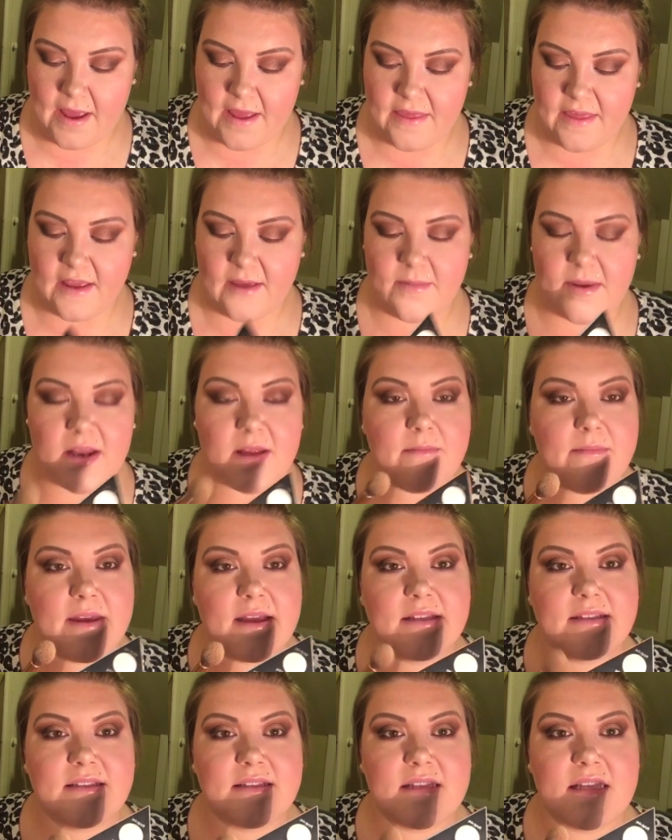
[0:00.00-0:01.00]
I think I'm going to
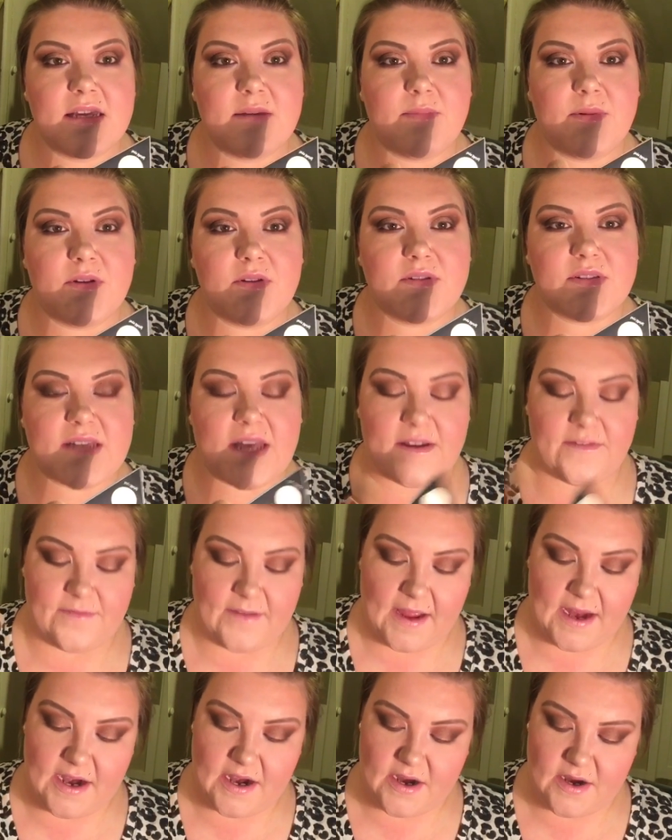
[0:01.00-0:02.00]
mix the blue
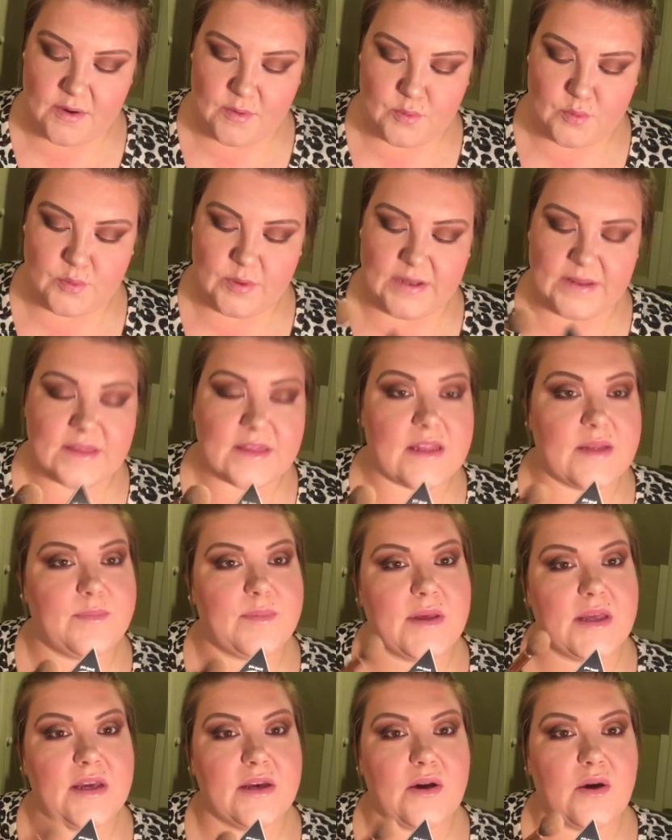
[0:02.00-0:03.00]
sapphire with the
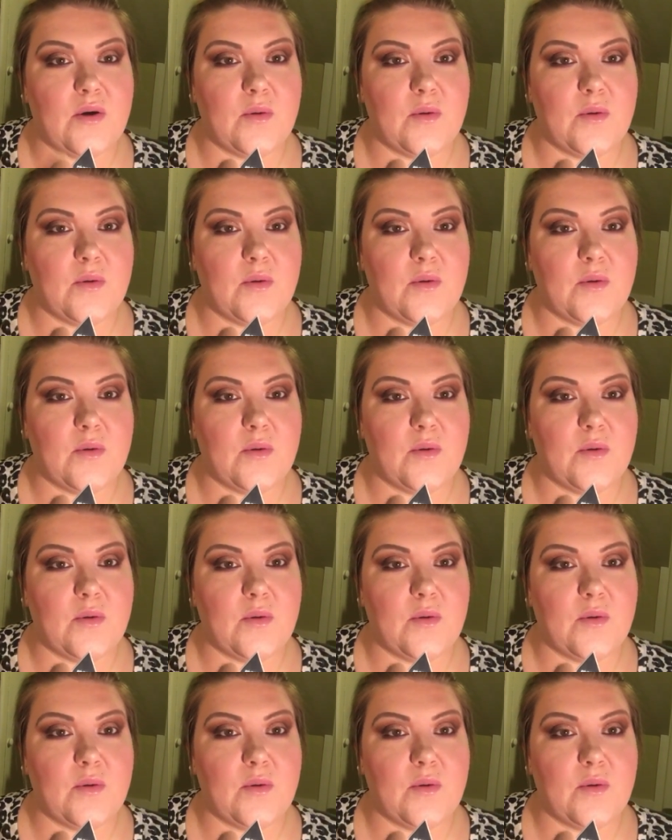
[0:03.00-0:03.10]
pink